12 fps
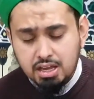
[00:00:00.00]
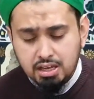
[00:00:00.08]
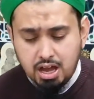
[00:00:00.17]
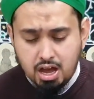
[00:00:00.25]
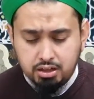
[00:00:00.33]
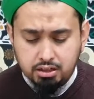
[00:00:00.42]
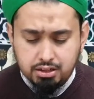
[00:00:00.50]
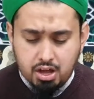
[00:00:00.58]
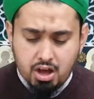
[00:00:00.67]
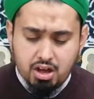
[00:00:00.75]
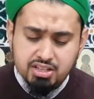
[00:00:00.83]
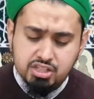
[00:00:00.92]
Ya
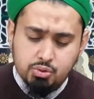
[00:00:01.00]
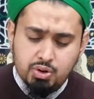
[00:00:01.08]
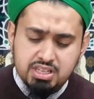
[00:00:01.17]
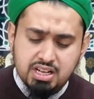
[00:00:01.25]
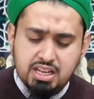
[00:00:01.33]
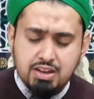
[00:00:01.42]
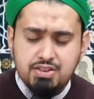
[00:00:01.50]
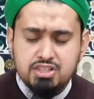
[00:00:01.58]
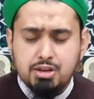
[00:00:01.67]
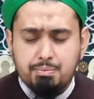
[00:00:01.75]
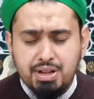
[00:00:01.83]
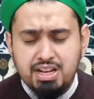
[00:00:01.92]
Allah Azza wa Jal, give us
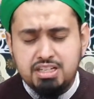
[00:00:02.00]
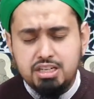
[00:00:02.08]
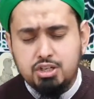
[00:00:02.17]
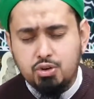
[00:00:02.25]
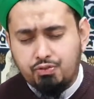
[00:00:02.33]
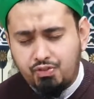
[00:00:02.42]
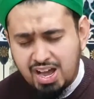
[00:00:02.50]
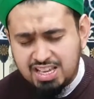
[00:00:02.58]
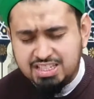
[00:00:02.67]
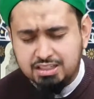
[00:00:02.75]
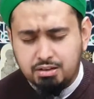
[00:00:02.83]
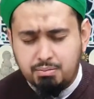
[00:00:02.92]
the ability to
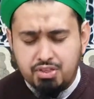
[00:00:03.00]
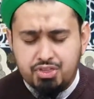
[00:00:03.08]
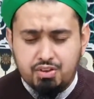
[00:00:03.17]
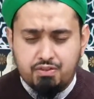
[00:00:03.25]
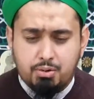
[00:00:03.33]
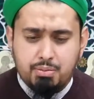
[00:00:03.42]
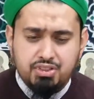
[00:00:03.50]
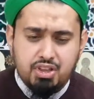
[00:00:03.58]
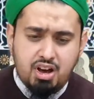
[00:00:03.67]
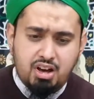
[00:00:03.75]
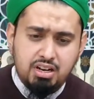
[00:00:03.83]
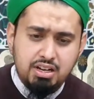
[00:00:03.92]
fast in the month of
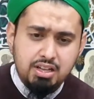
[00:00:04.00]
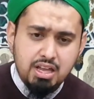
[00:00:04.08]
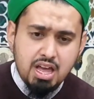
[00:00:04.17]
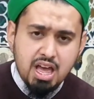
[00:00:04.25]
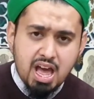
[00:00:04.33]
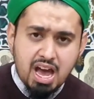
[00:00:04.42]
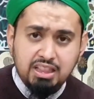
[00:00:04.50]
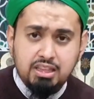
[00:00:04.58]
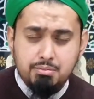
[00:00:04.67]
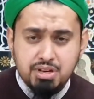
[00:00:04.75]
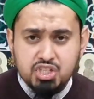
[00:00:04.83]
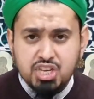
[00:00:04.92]
Ramadan, and
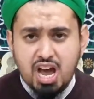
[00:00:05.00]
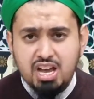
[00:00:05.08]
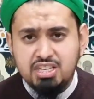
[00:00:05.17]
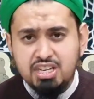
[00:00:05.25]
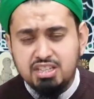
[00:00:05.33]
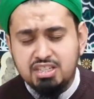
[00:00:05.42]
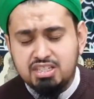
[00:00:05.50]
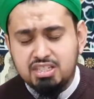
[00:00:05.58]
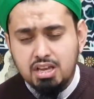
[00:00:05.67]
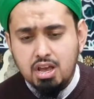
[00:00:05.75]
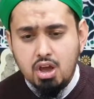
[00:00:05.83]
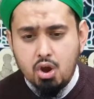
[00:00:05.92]
the
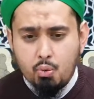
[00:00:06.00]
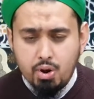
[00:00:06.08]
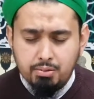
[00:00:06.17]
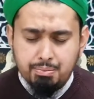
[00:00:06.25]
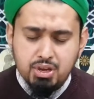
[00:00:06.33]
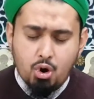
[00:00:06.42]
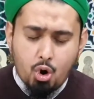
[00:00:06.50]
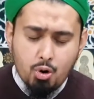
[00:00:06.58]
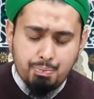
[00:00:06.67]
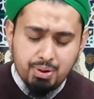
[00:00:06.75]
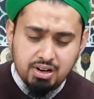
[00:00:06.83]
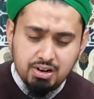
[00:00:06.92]
masajids will be
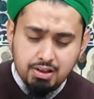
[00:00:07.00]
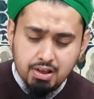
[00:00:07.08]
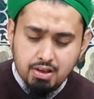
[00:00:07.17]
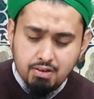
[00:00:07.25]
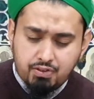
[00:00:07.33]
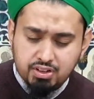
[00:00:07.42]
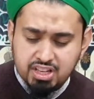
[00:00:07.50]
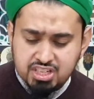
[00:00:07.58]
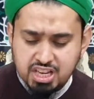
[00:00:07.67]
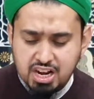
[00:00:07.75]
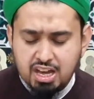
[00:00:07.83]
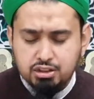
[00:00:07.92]
open for the
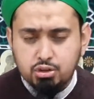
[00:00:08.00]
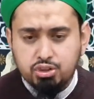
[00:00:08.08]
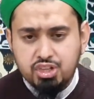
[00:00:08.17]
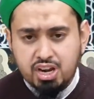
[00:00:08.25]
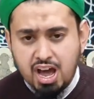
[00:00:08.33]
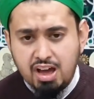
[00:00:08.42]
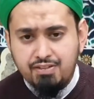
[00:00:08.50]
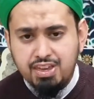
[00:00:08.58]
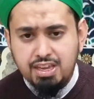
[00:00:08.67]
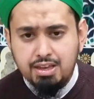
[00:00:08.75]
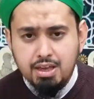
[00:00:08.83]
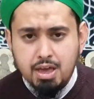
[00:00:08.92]
Salatul
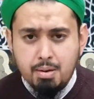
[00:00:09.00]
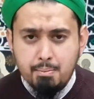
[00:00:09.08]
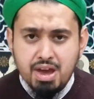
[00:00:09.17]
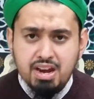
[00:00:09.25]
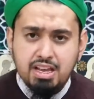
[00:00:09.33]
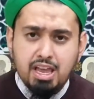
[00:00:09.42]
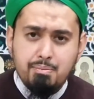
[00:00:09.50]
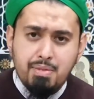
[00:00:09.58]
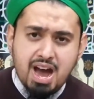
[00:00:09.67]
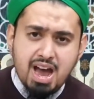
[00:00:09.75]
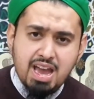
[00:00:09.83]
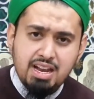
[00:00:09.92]
Taraweeh, bearing in
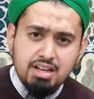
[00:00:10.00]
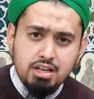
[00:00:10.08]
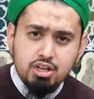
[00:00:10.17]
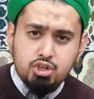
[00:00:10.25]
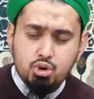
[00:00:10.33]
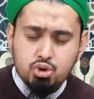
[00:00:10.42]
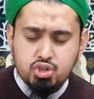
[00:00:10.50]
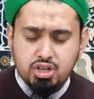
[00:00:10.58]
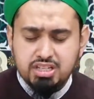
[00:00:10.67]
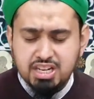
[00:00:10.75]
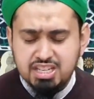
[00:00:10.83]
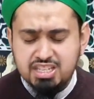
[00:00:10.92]
mind social
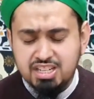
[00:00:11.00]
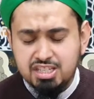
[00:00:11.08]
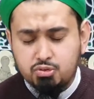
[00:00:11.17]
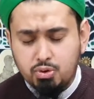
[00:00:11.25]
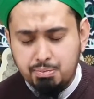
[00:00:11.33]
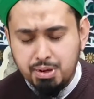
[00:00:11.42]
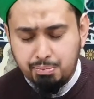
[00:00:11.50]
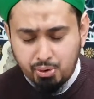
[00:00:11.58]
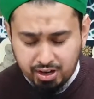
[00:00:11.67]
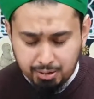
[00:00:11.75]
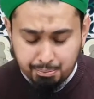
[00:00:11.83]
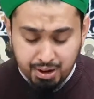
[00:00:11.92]
distance will be
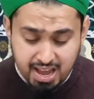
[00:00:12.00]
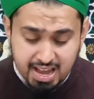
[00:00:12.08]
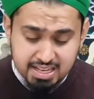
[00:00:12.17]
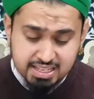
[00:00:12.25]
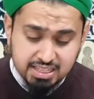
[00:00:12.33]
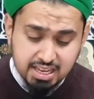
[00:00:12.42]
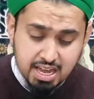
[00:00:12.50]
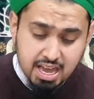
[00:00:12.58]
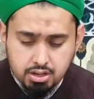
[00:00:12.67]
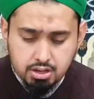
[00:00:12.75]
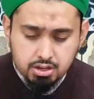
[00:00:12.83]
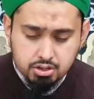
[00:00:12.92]
put in place.
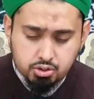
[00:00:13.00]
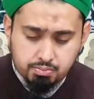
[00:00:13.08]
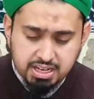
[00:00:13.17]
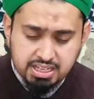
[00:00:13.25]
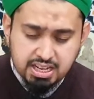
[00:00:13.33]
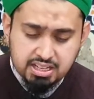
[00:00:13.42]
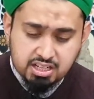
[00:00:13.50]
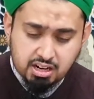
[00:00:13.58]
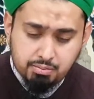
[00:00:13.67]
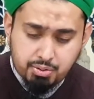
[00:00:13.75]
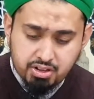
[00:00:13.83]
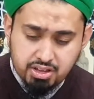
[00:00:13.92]
So my dear
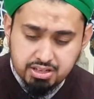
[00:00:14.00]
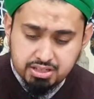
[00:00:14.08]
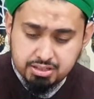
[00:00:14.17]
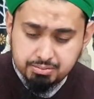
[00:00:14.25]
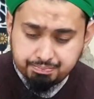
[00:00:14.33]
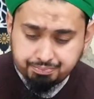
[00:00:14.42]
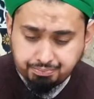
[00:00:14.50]
Islam brothers,